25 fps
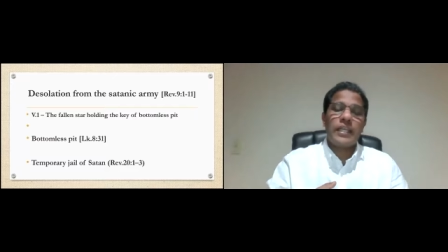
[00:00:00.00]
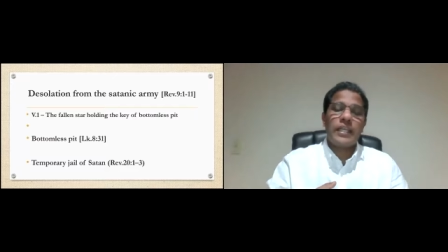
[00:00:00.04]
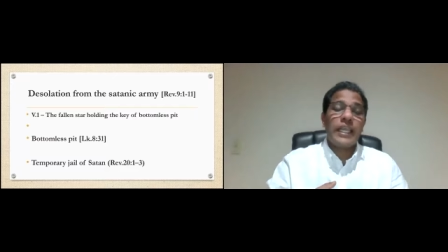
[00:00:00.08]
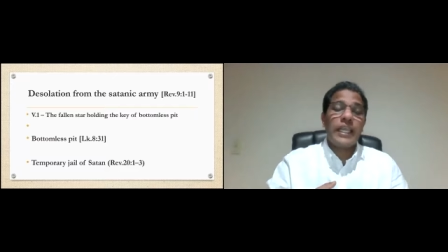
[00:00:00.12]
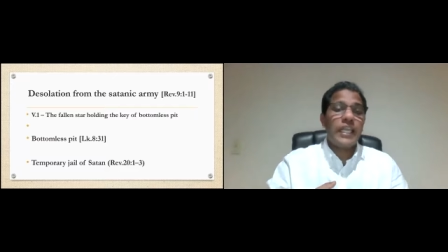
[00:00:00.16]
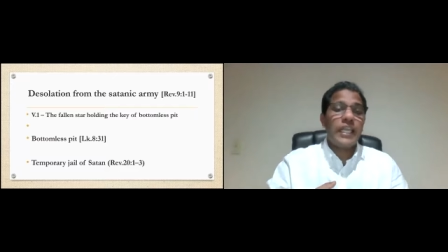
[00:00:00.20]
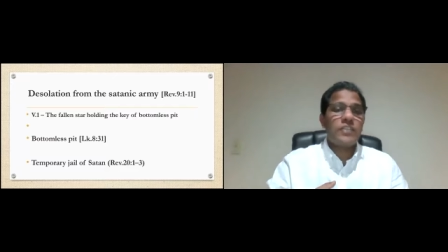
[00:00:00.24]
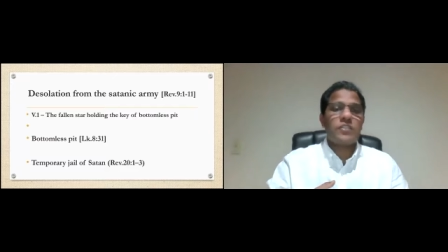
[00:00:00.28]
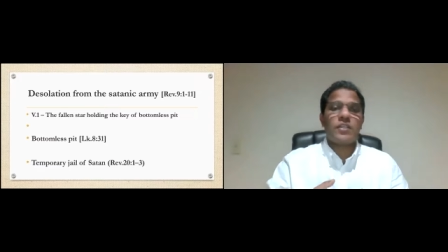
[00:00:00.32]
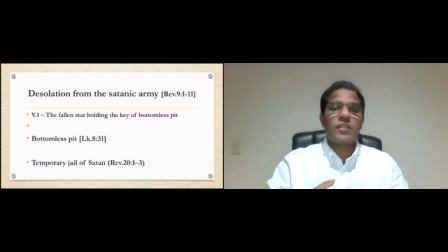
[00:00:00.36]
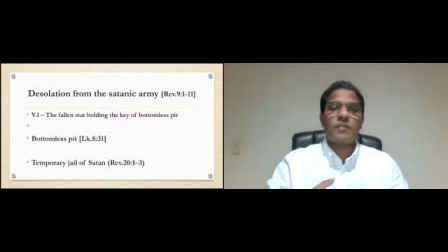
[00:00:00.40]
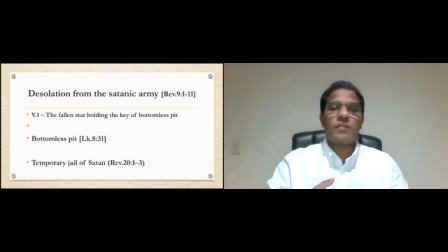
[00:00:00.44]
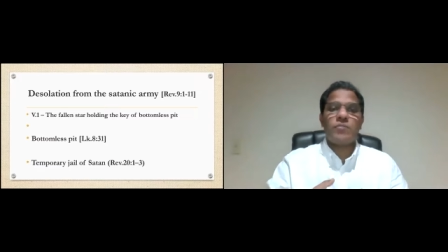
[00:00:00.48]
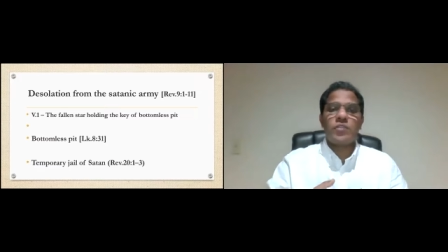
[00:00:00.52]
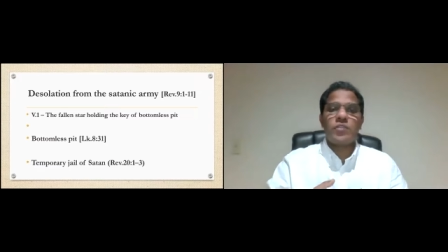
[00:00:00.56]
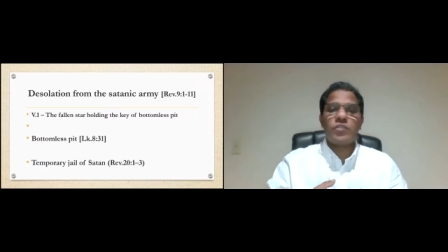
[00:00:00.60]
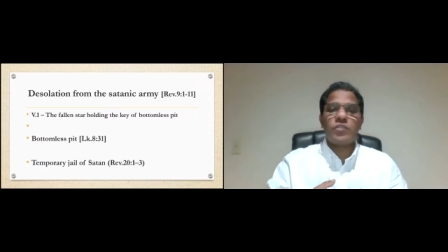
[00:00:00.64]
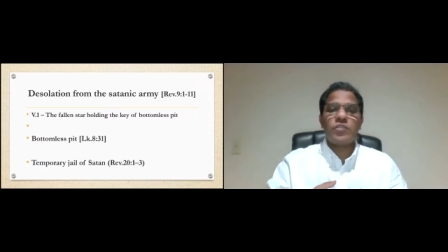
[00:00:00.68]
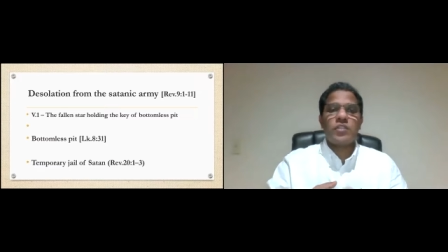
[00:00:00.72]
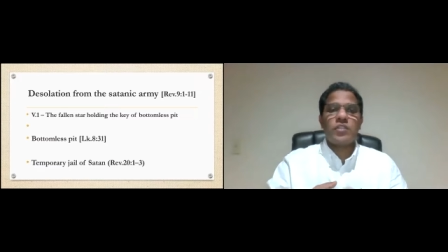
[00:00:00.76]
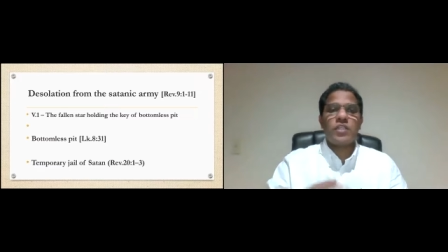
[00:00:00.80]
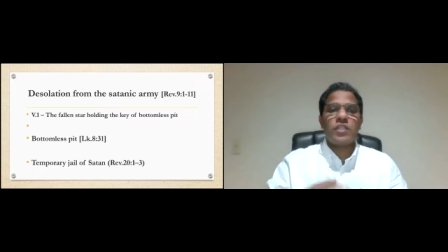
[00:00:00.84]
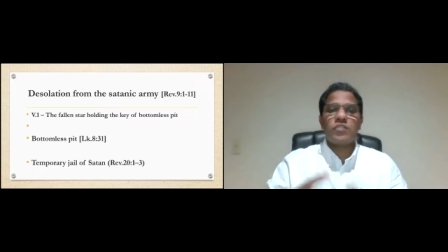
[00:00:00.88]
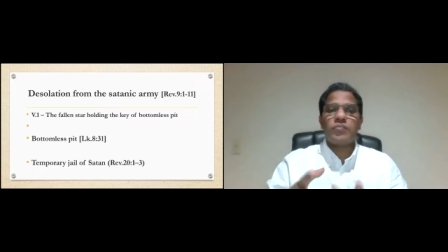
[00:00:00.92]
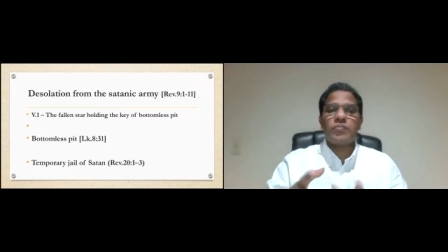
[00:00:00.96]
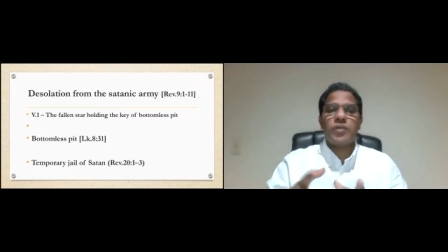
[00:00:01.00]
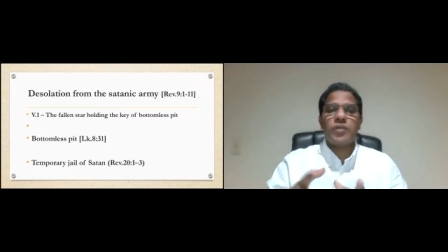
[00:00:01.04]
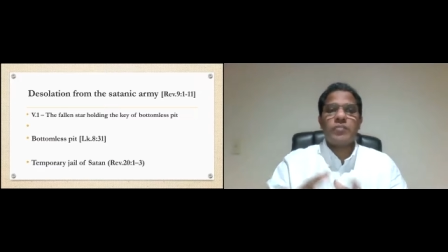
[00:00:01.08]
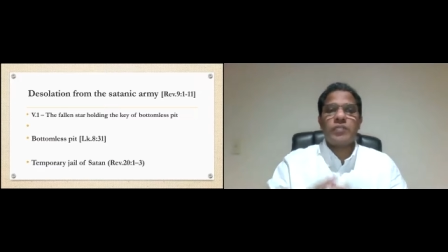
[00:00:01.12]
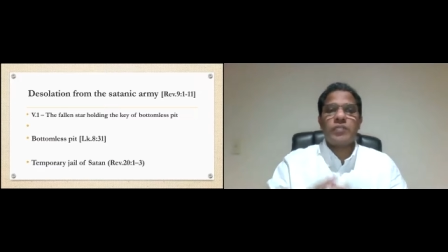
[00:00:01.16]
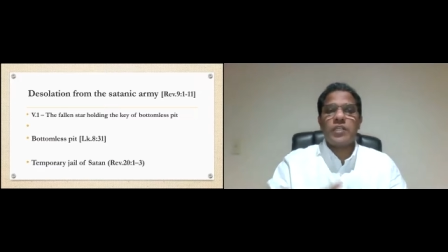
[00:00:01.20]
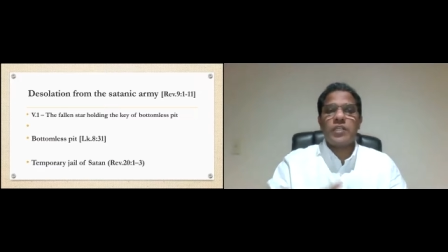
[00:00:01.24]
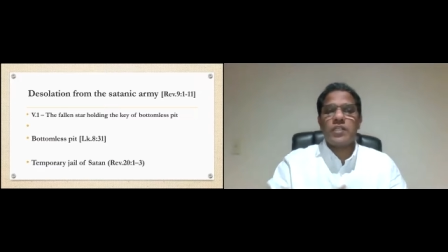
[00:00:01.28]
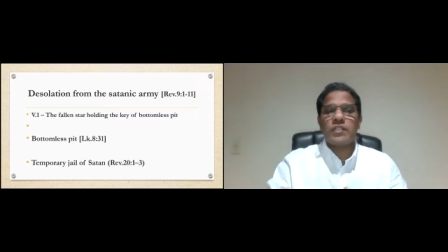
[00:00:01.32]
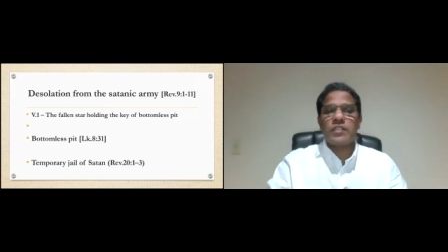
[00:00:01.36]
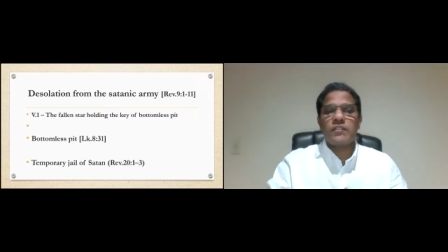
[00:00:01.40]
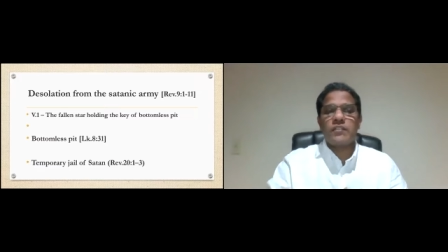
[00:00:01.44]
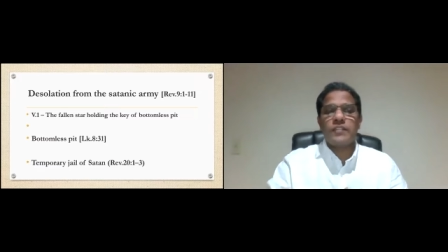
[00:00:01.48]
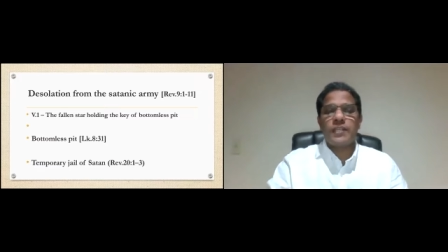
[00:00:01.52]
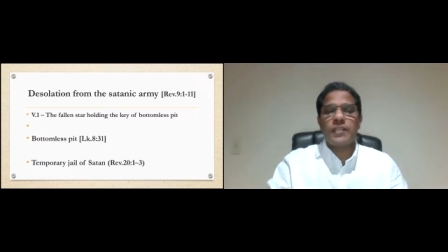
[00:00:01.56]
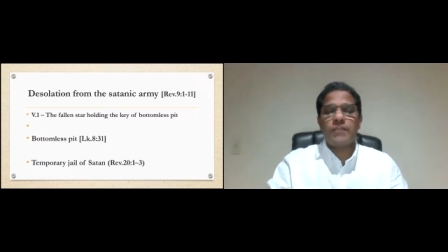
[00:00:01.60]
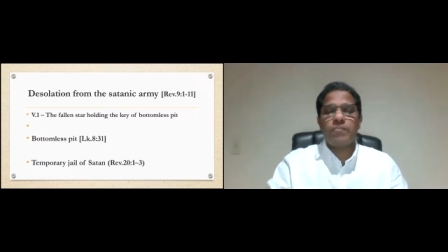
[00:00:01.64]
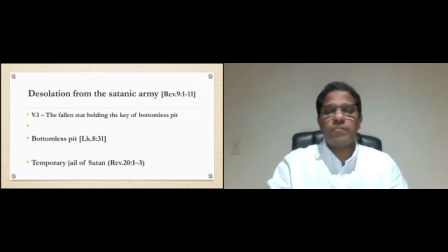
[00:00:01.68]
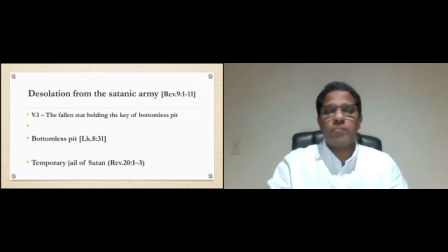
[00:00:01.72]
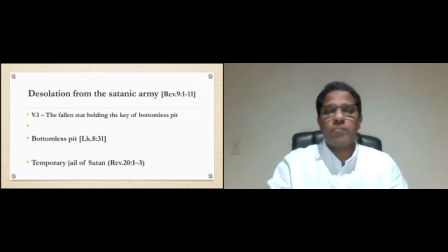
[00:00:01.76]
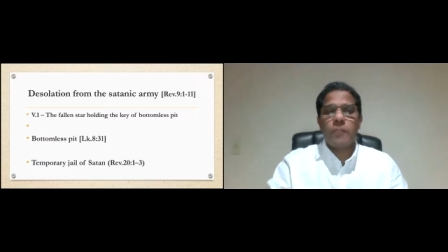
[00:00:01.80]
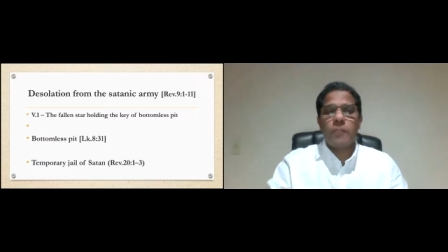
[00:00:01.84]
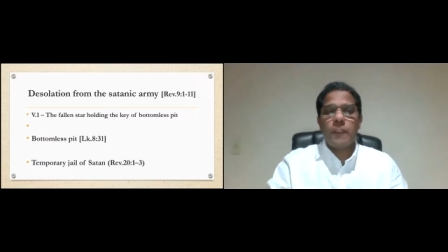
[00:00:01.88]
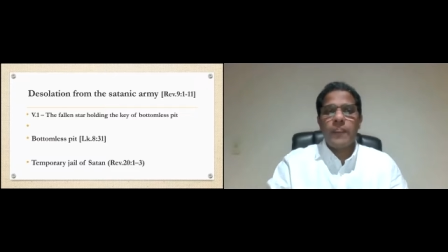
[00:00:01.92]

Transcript: angel. So that's what we understand.